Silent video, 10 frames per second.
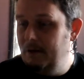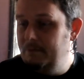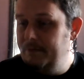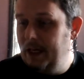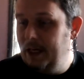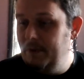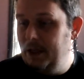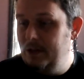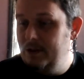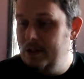They can be
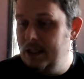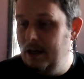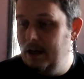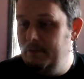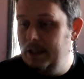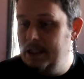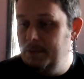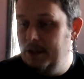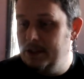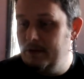used in
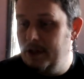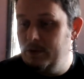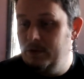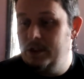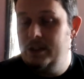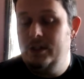spells and rituals